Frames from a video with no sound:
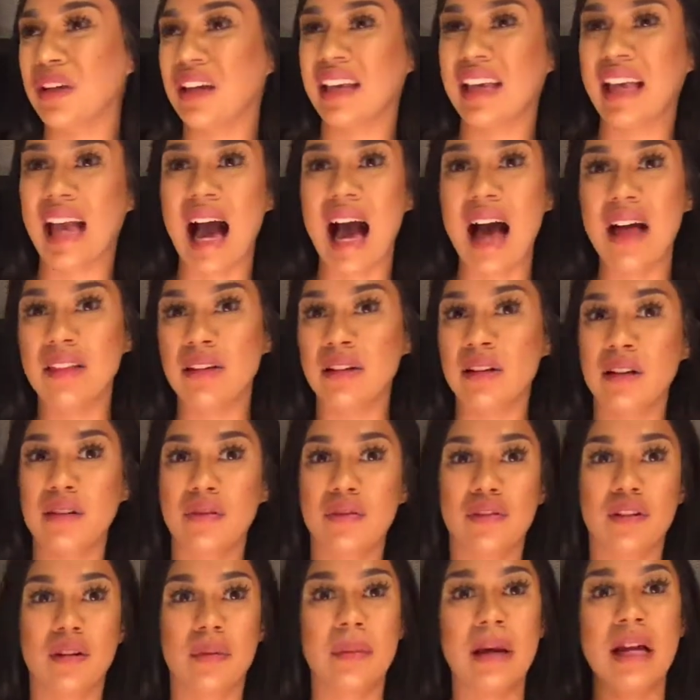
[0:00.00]
gather
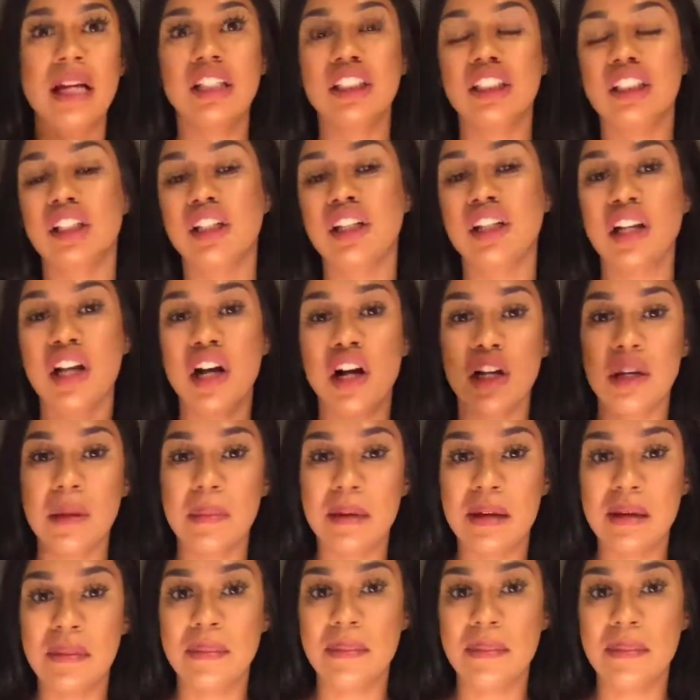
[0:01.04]
information, you know, to be